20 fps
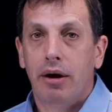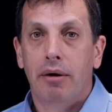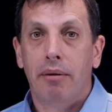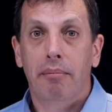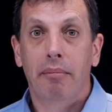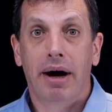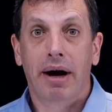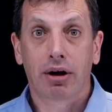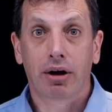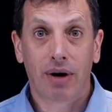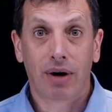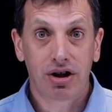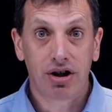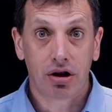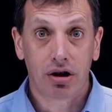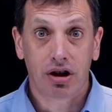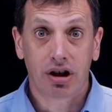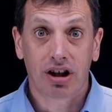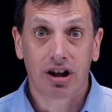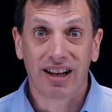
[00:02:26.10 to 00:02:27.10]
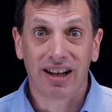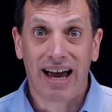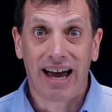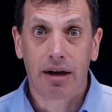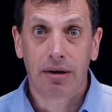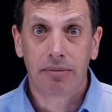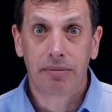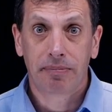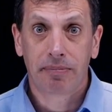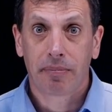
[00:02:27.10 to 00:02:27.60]
migration to the
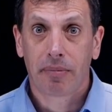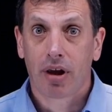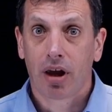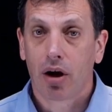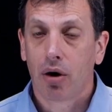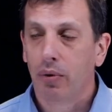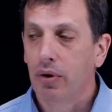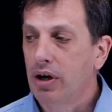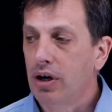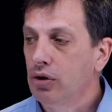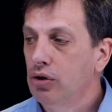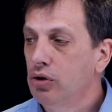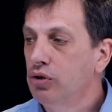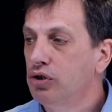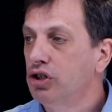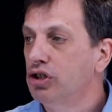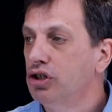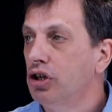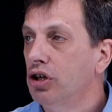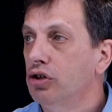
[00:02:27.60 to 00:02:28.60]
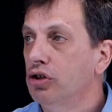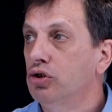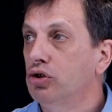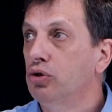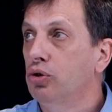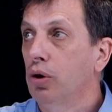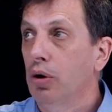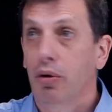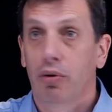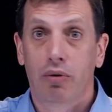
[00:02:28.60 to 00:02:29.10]
cloud. We can use this
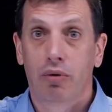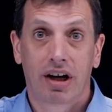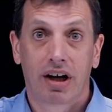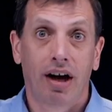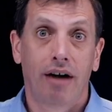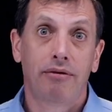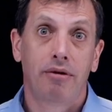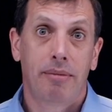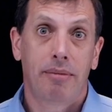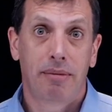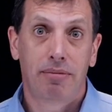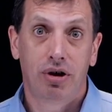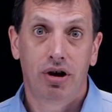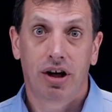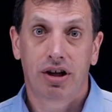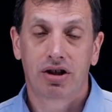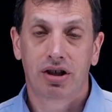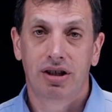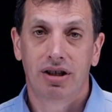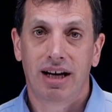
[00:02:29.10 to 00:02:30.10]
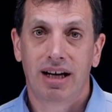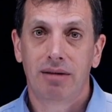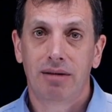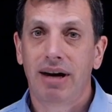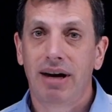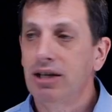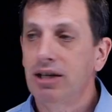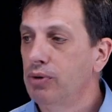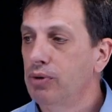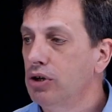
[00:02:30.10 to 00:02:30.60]
to recover my production
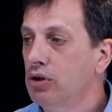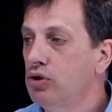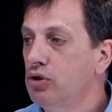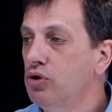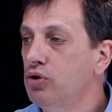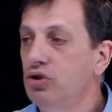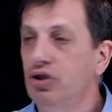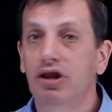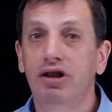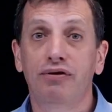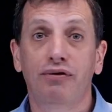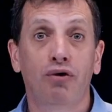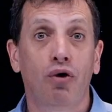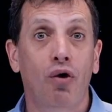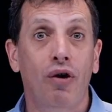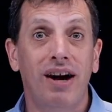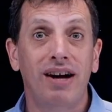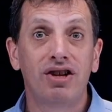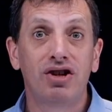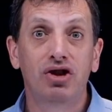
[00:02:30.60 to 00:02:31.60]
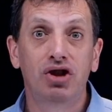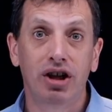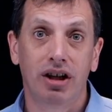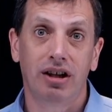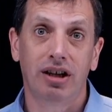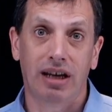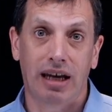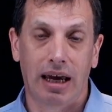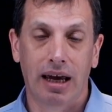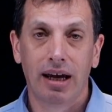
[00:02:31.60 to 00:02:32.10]
database. We could use this for
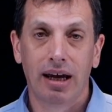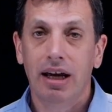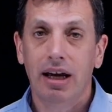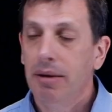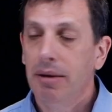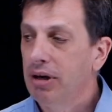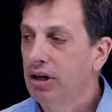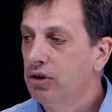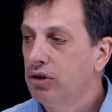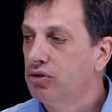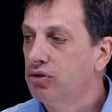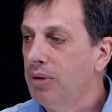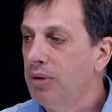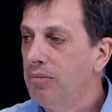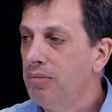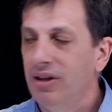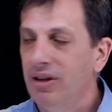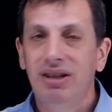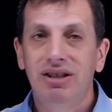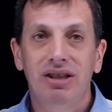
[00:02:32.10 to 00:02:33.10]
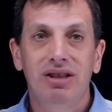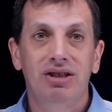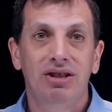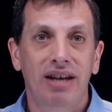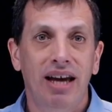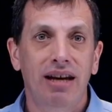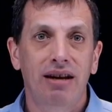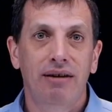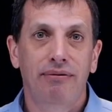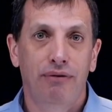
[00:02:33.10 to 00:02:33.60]
agility, because remember, this is
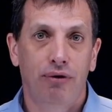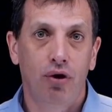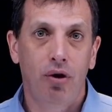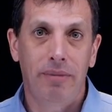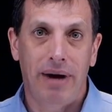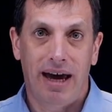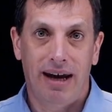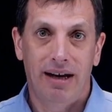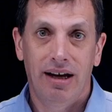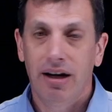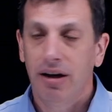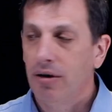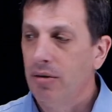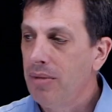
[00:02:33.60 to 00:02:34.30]
native format.